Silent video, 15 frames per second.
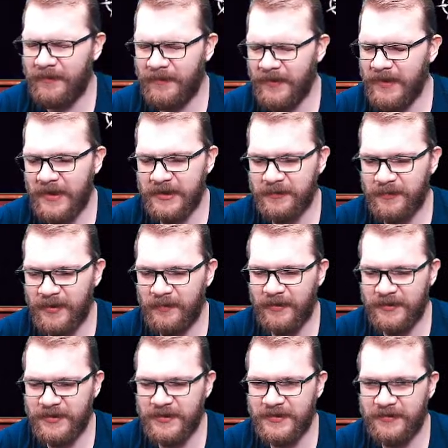rehash my
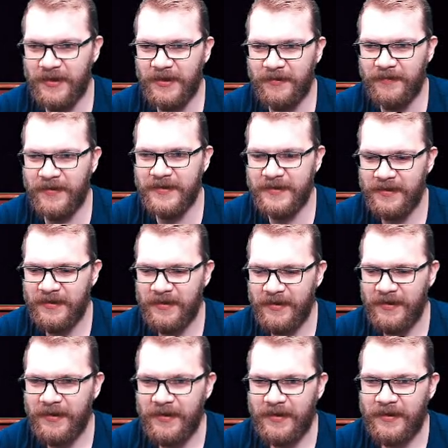emoji soon anyways.
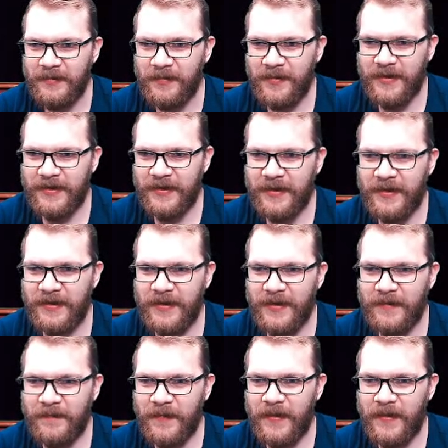But uh, yeah.